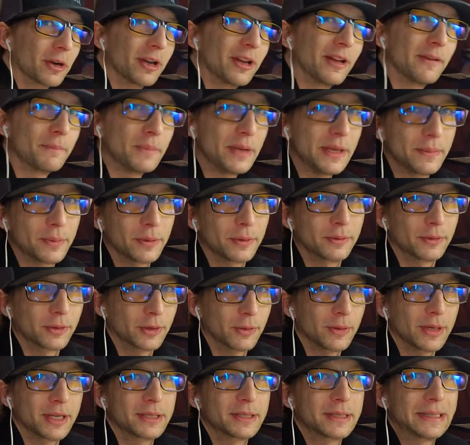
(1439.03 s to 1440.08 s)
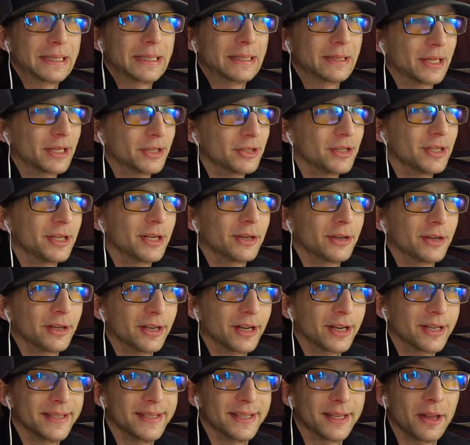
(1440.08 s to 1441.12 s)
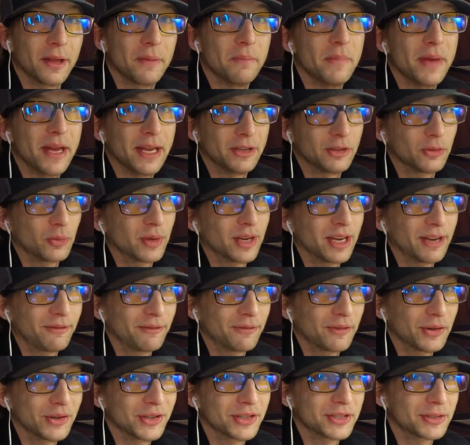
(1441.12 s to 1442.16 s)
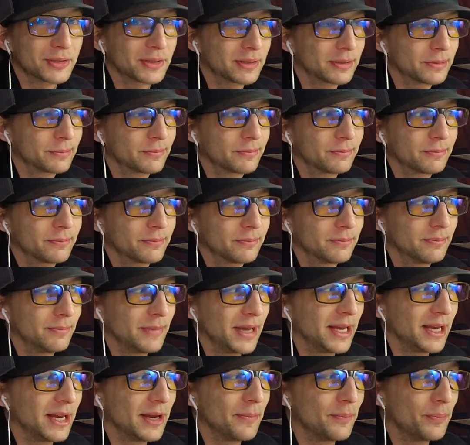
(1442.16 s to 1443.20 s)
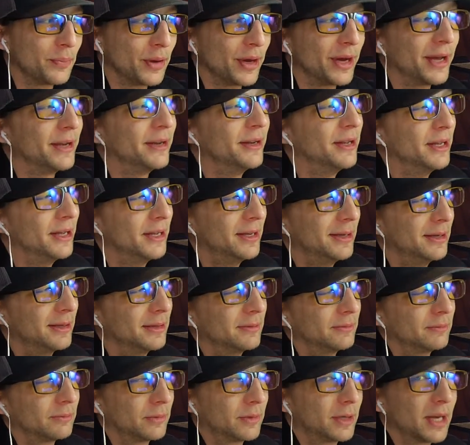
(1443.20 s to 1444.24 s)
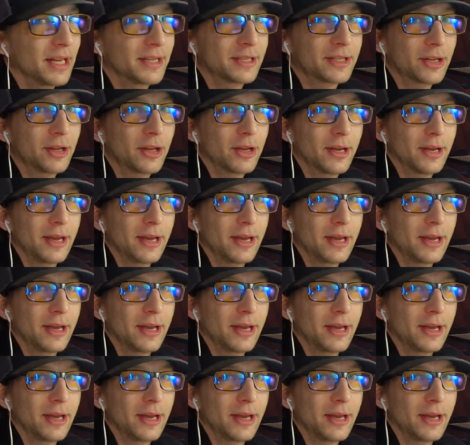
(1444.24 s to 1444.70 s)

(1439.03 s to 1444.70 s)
of people requesting Legendary Godzilla meant when I first made it, but Godzilla